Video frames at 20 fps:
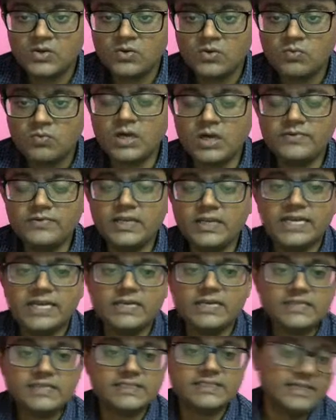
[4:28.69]
What we will get
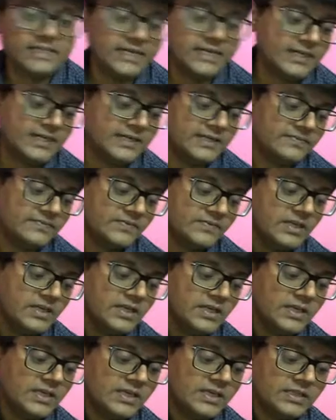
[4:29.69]
is the
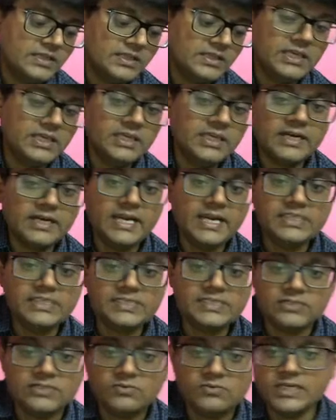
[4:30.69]

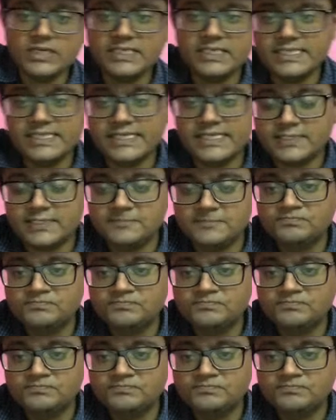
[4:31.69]
relation. What is it?